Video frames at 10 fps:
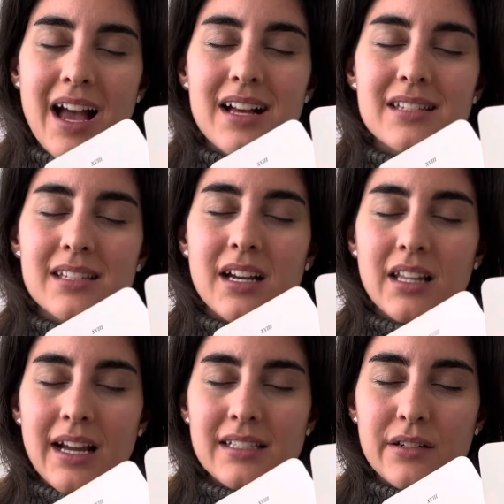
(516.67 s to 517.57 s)
as a
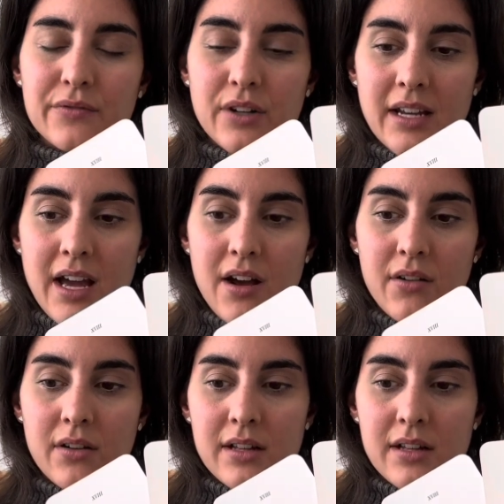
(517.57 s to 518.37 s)
collective right now.